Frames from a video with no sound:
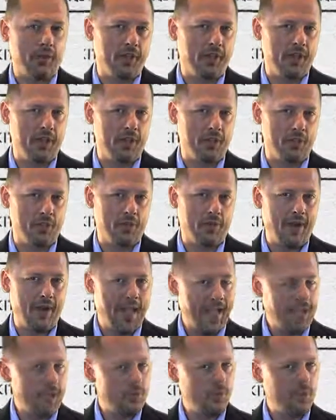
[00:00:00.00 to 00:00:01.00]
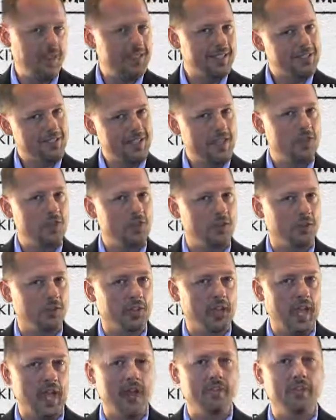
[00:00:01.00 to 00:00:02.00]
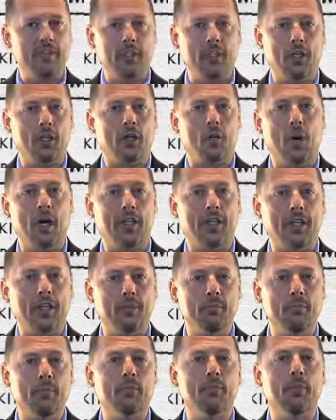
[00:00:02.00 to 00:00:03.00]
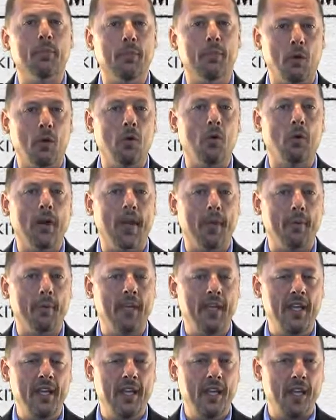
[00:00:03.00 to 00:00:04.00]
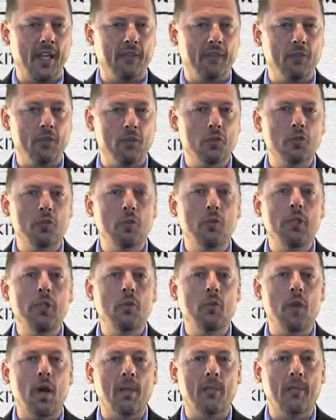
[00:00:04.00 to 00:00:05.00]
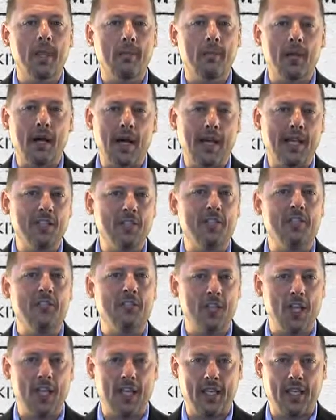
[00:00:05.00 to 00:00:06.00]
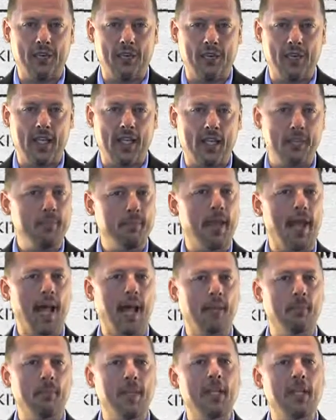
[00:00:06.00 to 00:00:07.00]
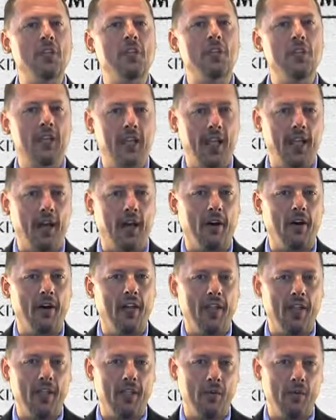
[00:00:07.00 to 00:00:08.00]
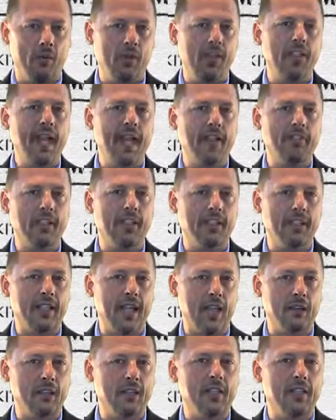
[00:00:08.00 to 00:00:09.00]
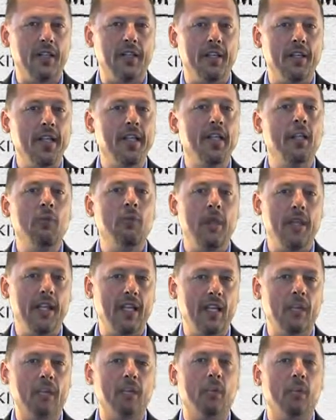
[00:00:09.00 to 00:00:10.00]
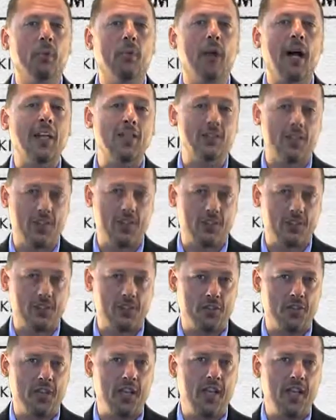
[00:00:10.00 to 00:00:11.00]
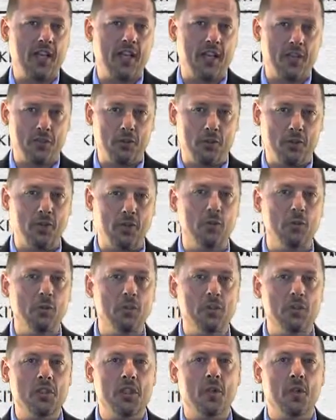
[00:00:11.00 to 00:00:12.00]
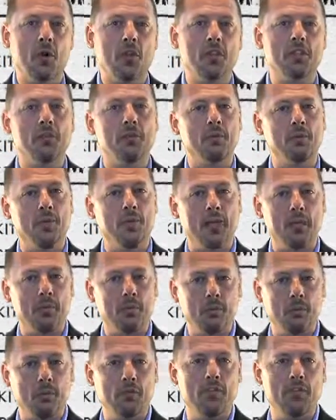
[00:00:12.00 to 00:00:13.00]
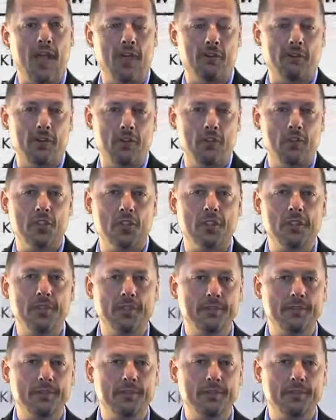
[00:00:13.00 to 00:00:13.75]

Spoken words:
things that are actually essential to having a good quality improvement program. If you truly want to make positive change and impact patient care, you really have to get down to the nitty-gritty of the processes that you use in order to improve that function.